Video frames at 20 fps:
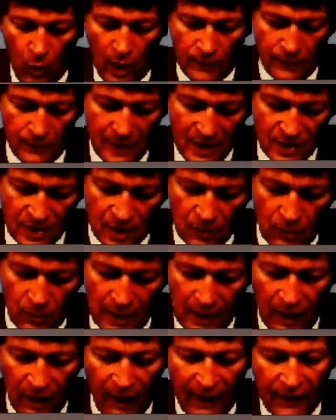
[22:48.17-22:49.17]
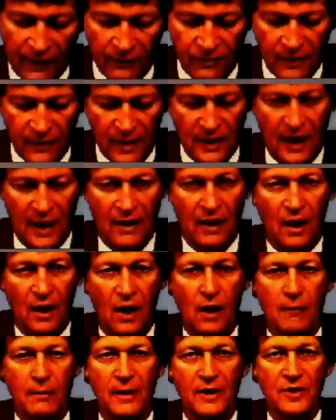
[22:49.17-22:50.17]
One reason we like finite
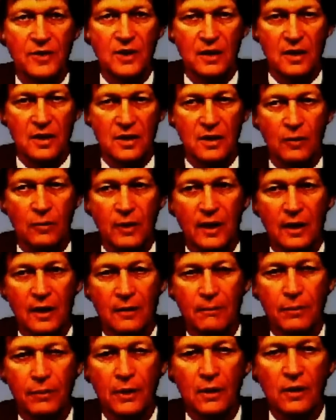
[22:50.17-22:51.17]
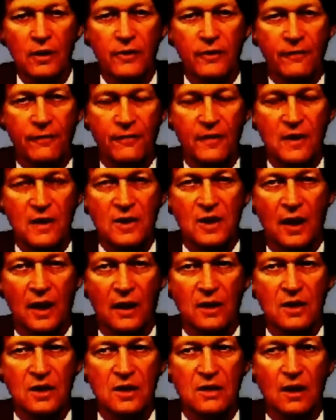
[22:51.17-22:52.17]
elements is that we can build the
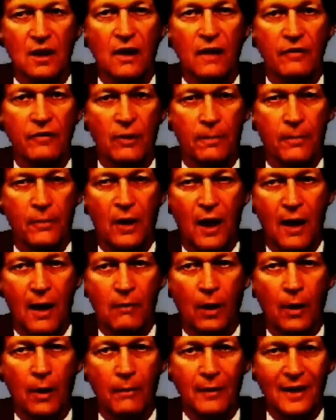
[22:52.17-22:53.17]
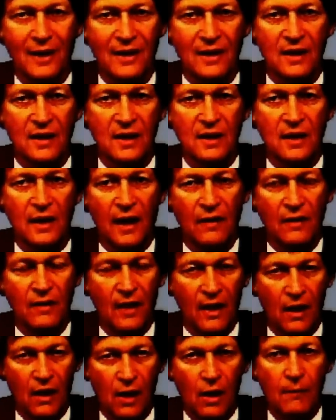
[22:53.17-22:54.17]
physics of the problem in at
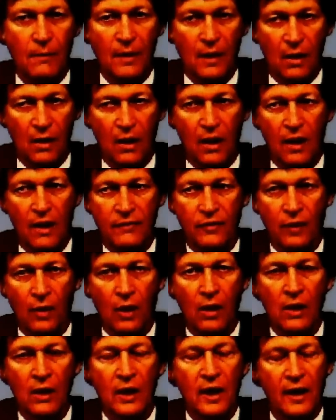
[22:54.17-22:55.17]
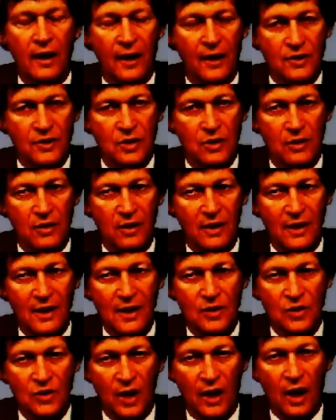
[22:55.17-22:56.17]
the element level, and so that
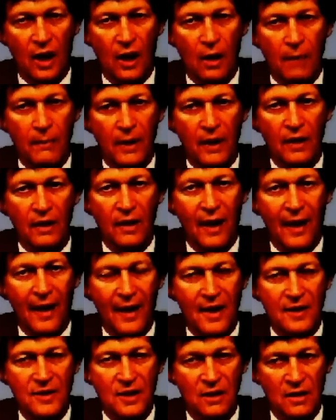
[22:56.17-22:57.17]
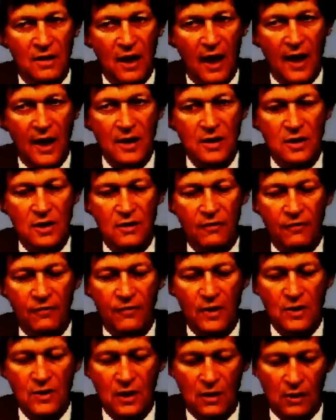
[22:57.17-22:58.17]
each element has a nice
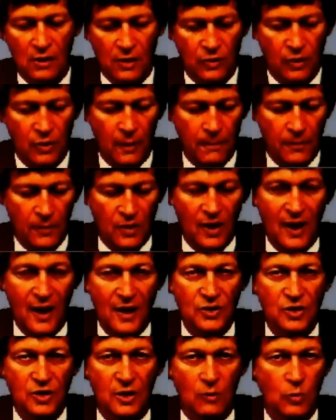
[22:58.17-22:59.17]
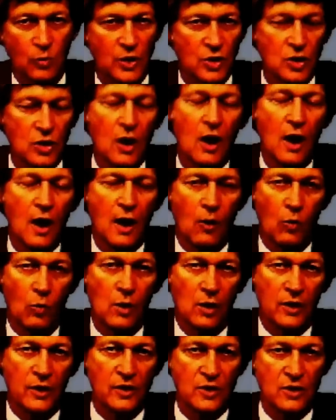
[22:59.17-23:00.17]
physical interpretation which
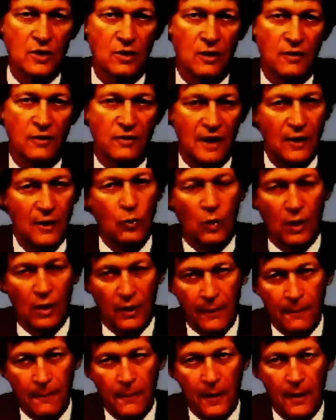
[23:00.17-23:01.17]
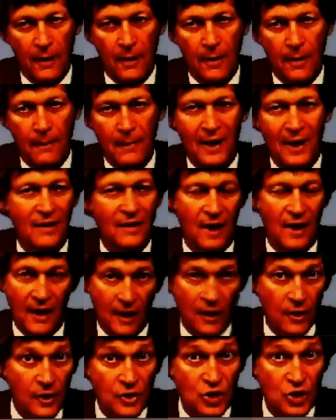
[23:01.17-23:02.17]
will conserve equilibrium and
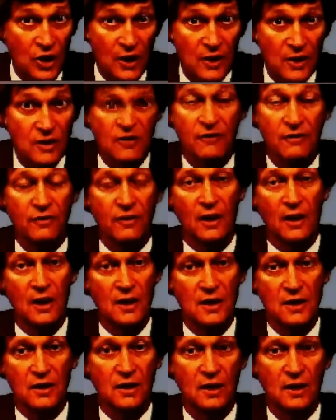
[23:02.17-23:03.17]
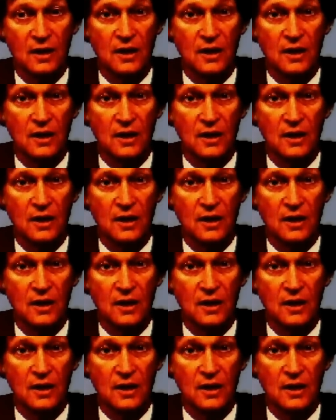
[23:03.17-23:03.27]
energies of various